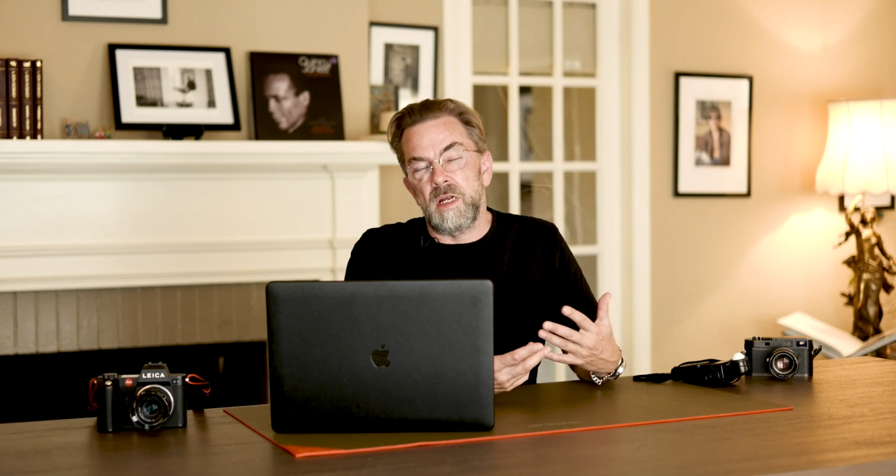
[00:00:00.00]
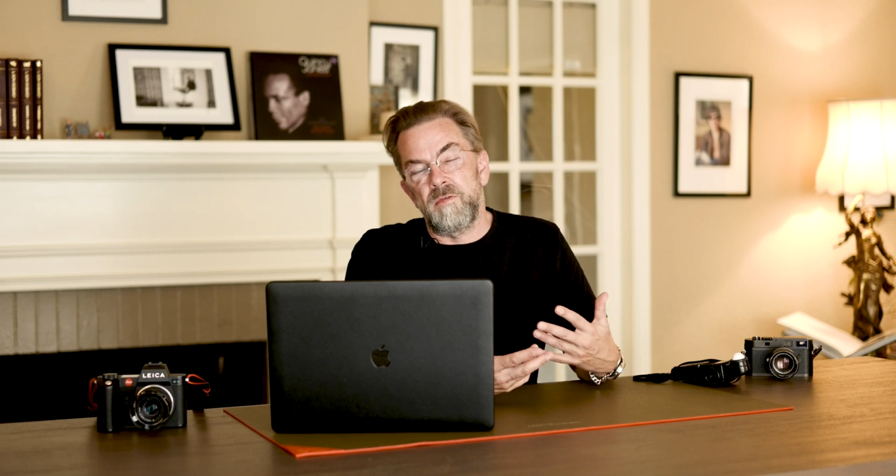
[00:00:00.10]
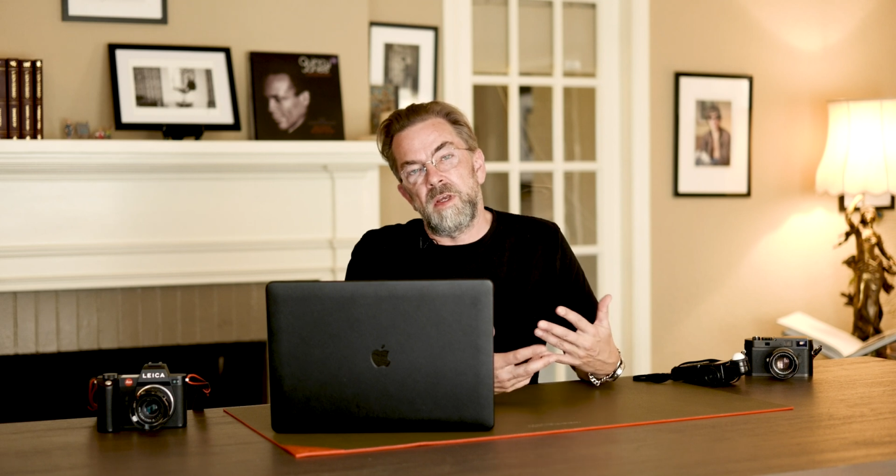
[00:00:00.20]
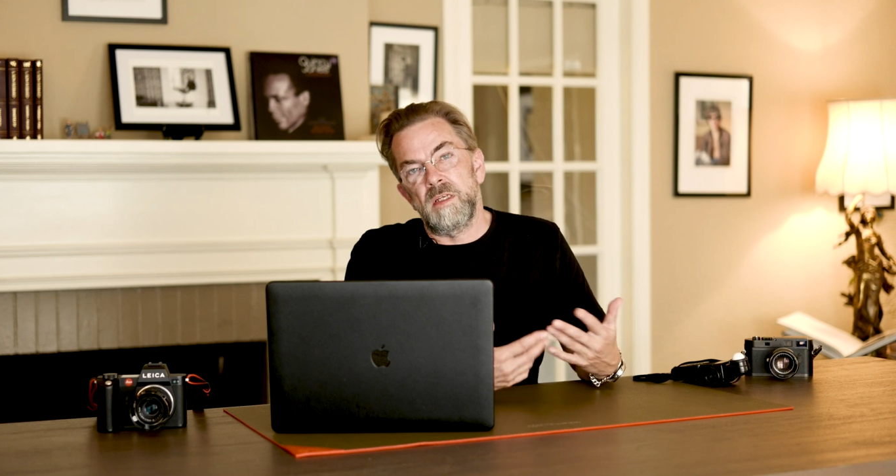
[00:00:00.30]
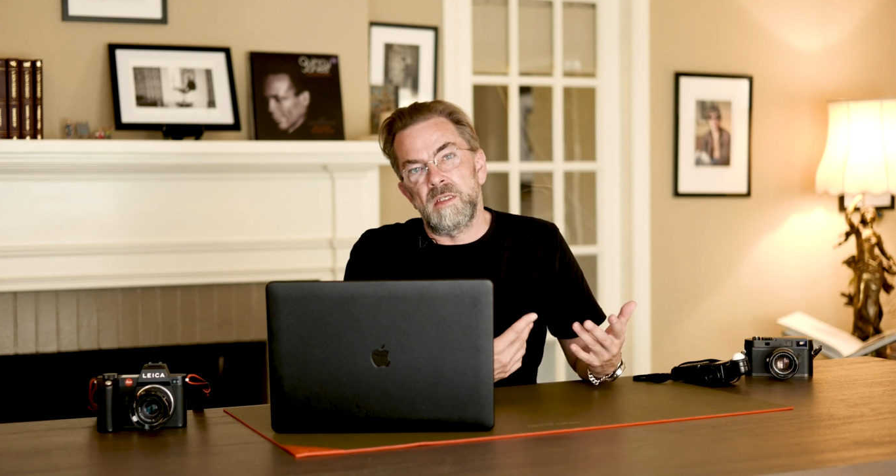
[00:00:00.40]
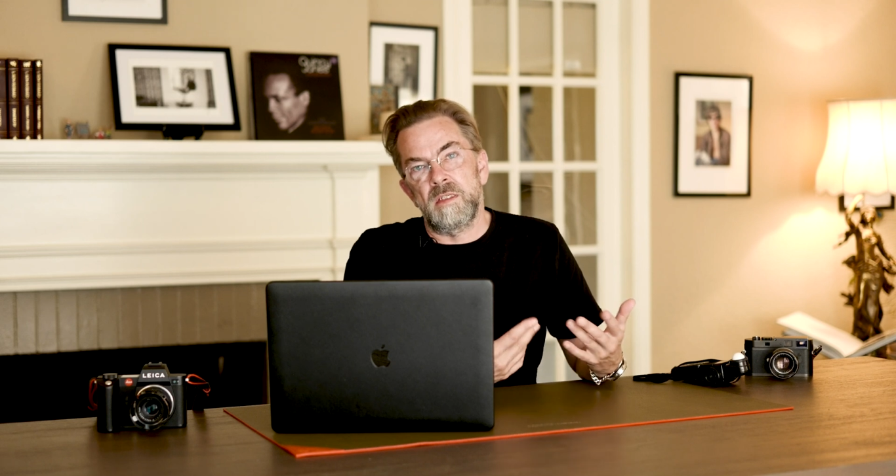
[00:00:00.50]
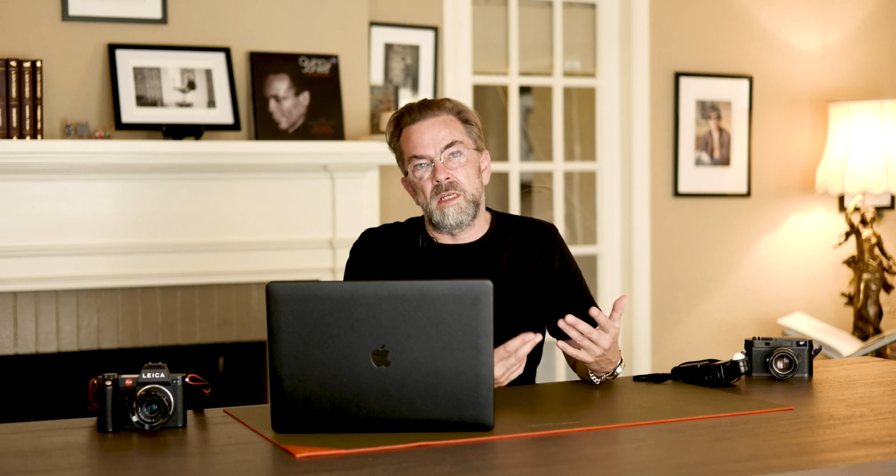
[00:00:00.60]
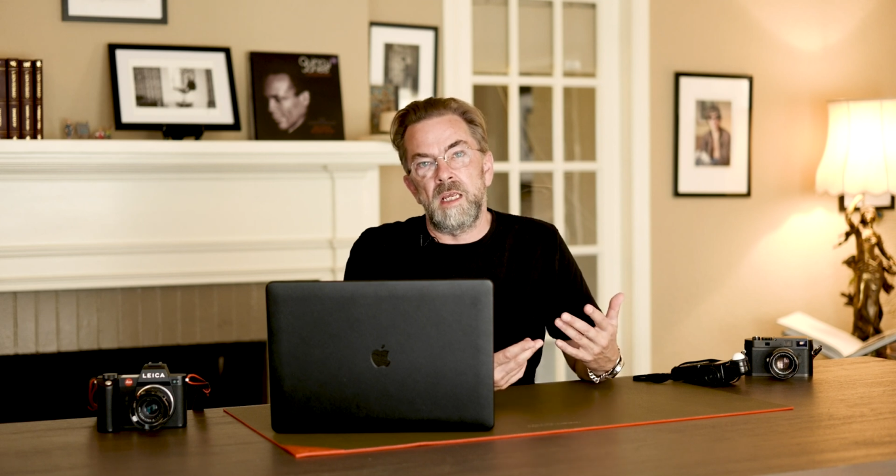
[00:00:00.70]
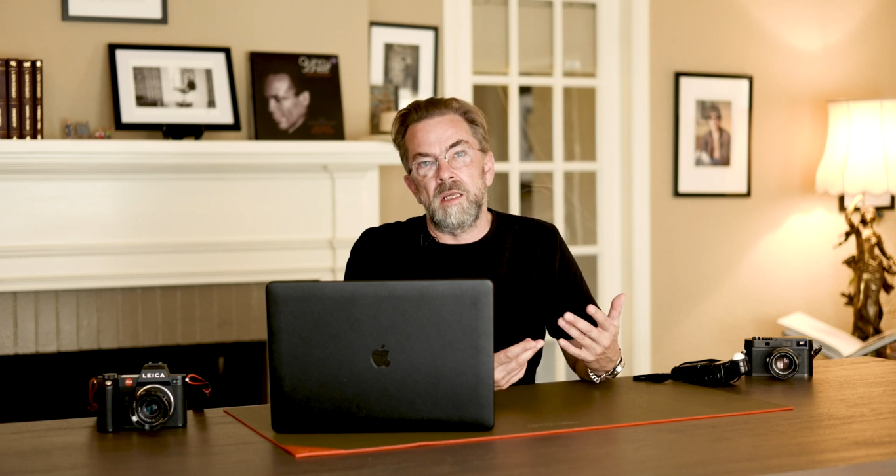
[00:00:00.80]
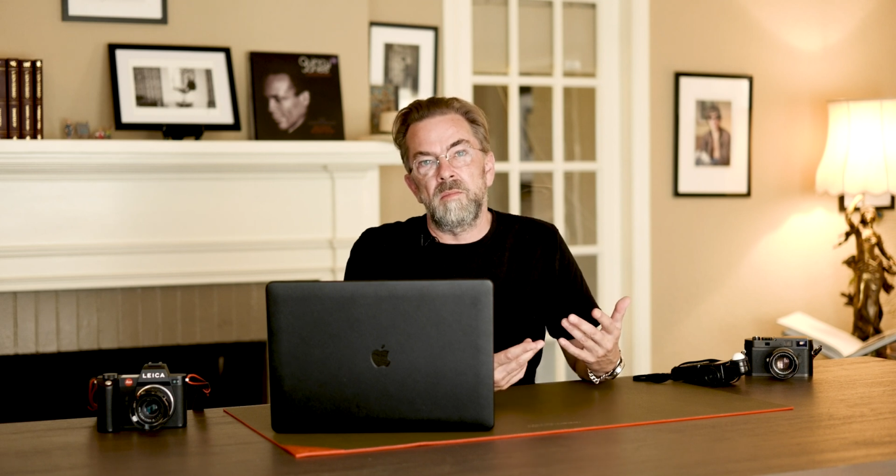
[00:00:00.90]
I think it's the
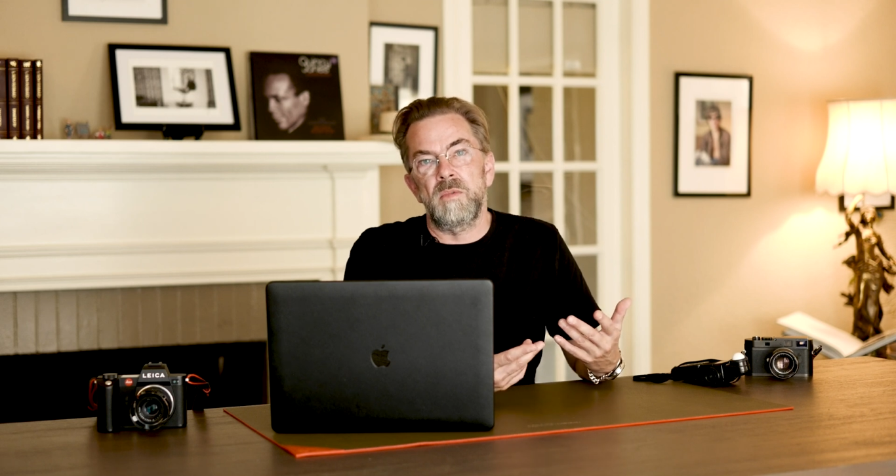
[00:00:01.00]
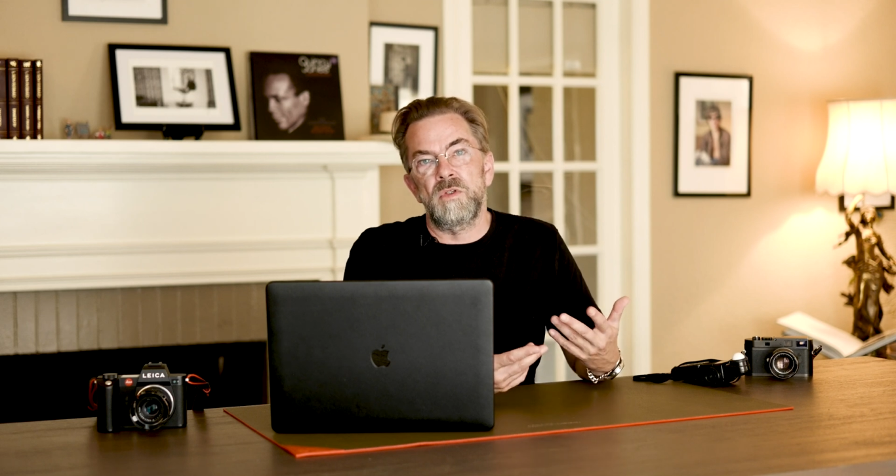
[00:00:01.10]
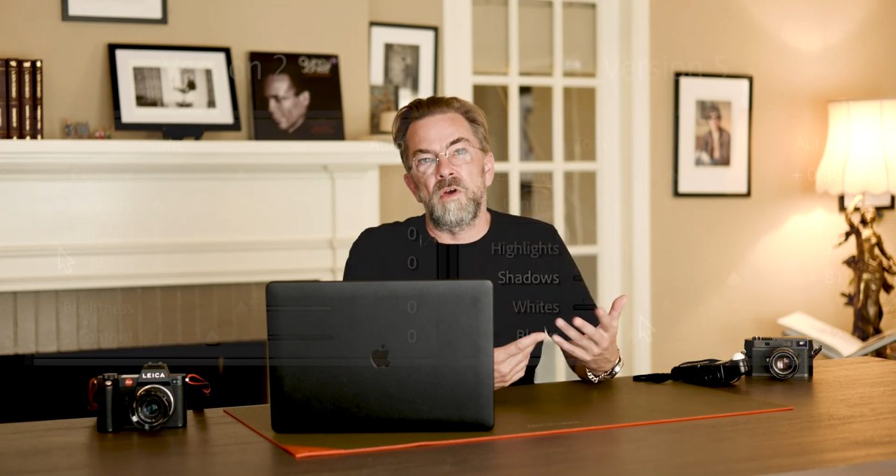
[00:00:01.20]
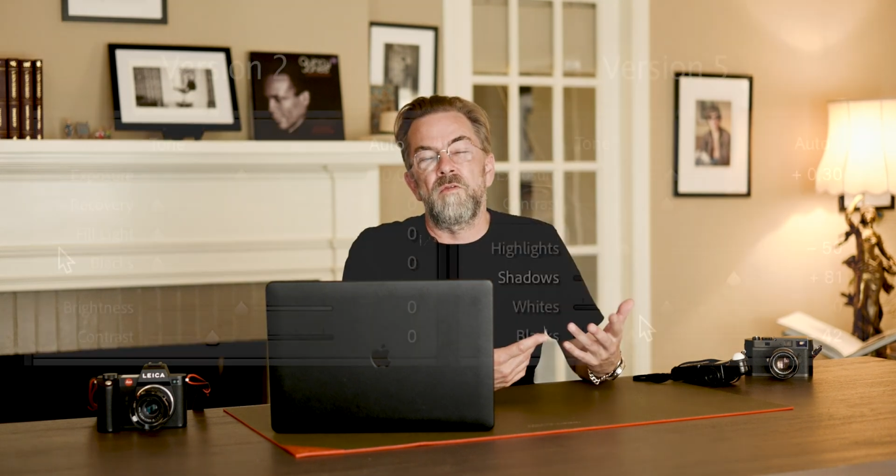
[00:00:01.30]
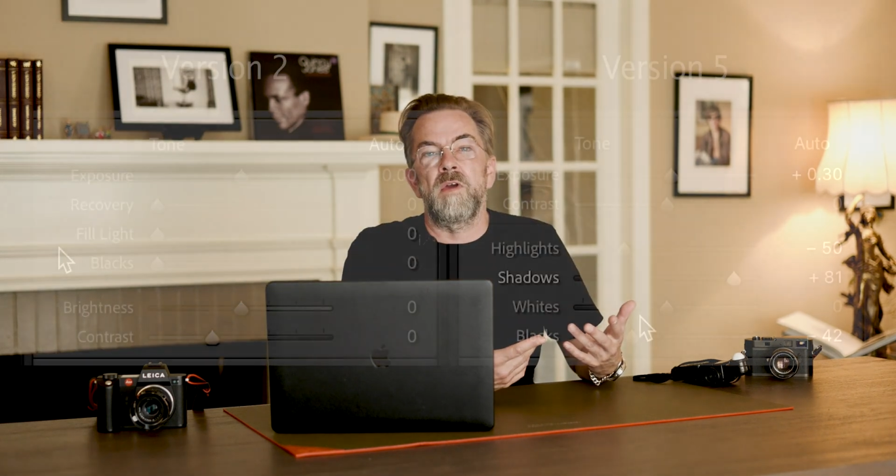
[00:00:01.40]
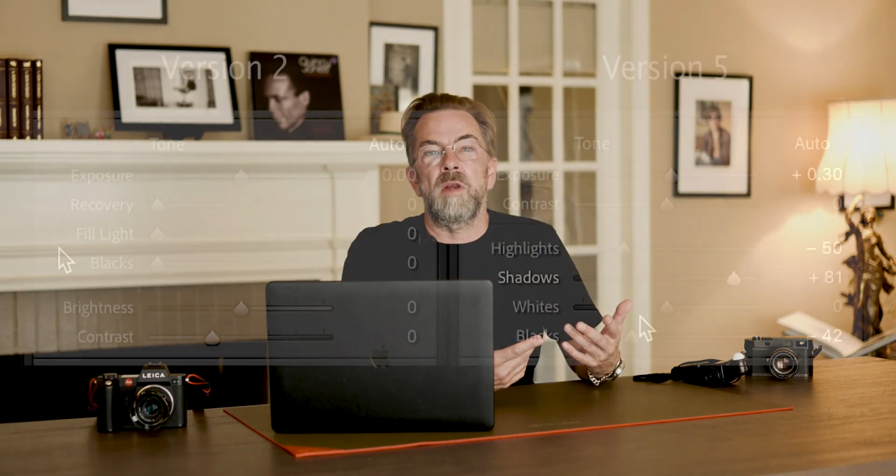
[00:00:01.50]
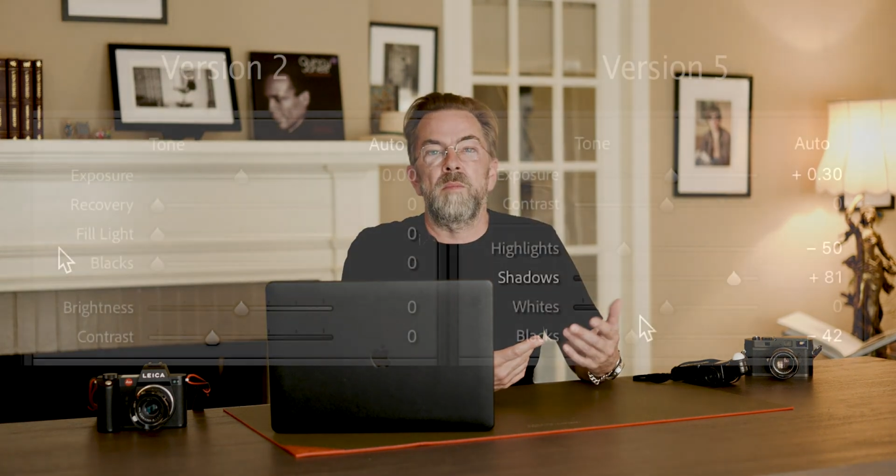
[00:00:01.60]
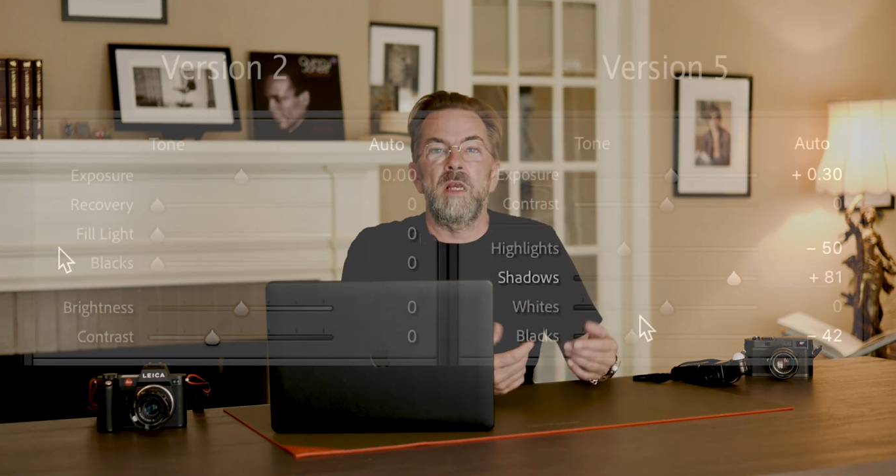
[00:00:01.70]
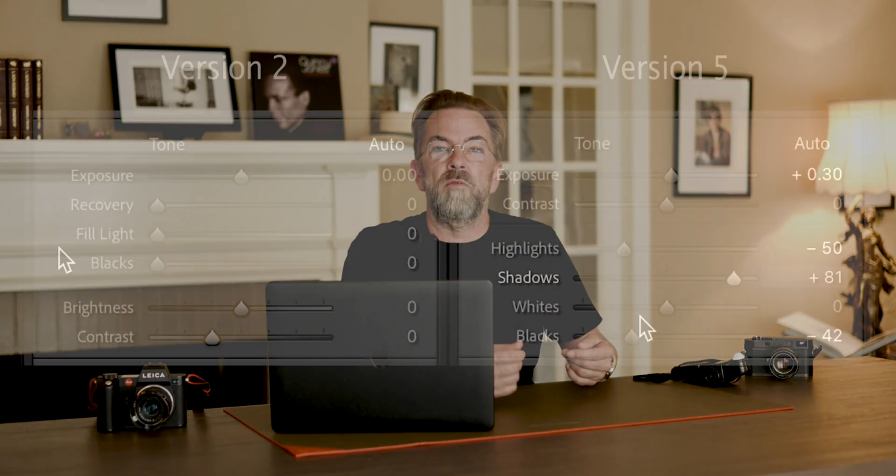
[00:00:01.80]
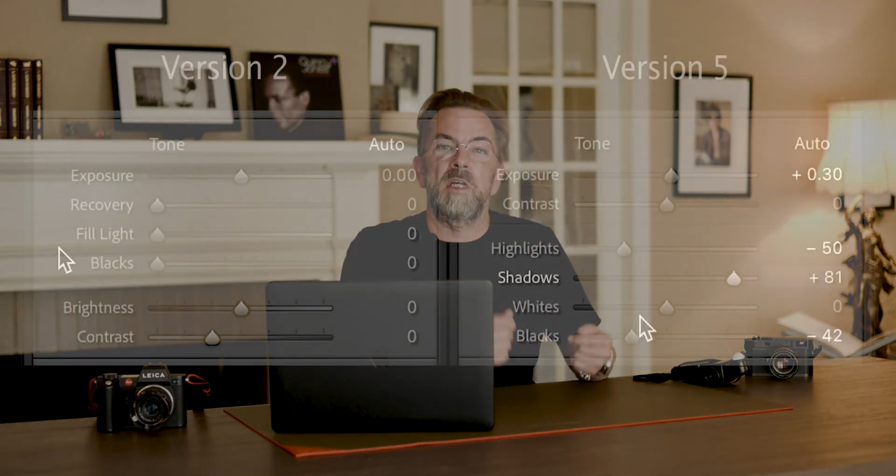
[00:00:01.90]
same software in
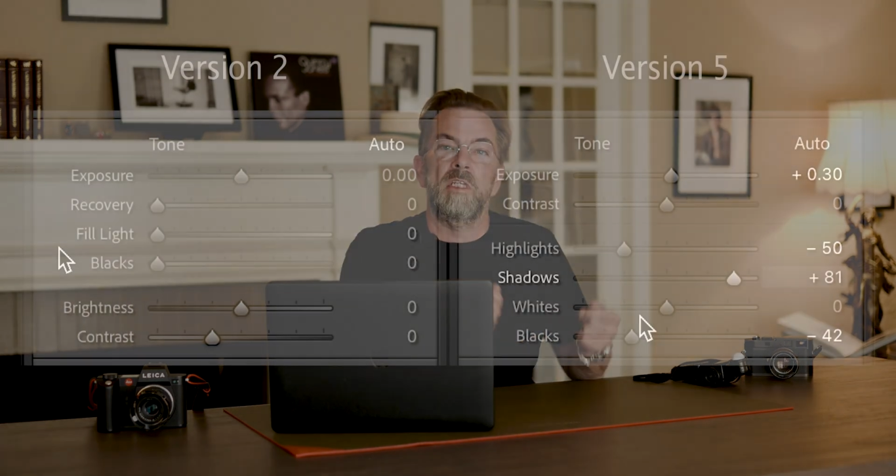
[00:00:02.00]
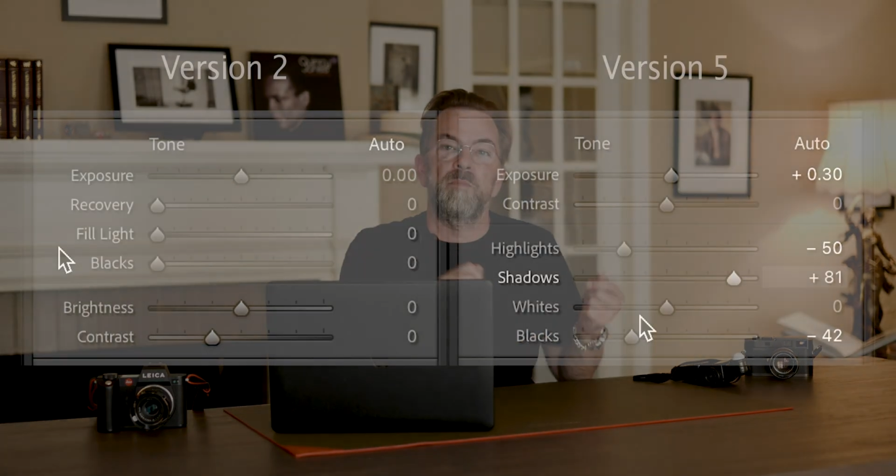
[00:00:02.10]
many ways,